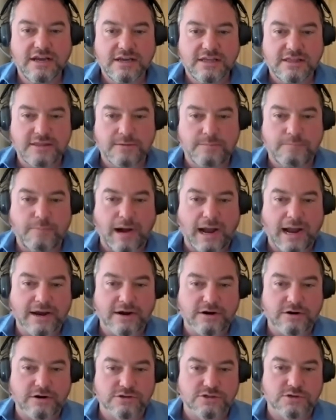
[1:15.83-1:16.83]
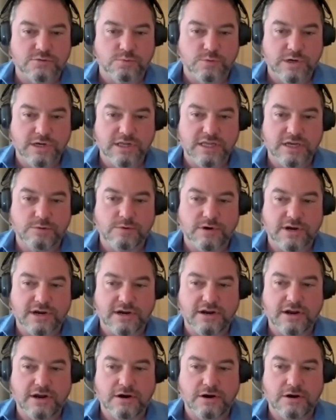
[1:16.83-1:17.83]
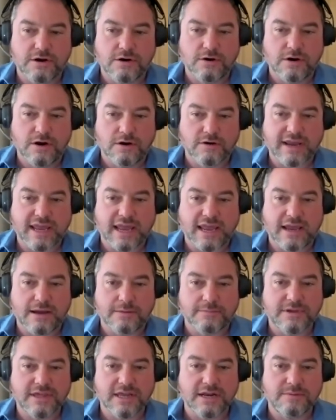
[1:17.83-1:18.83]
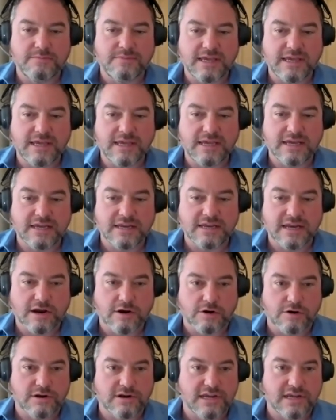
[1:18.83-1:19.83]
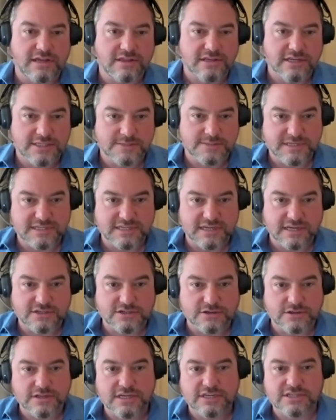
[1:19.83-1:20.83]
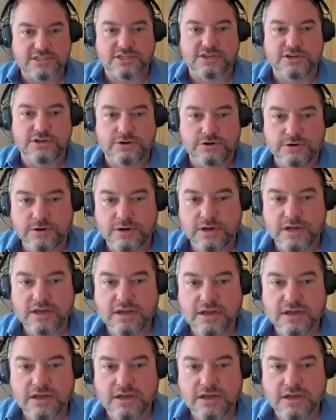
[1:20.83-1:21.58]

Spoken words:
The buyers really want to know, okay, I'm going to be inheriting this potential issue.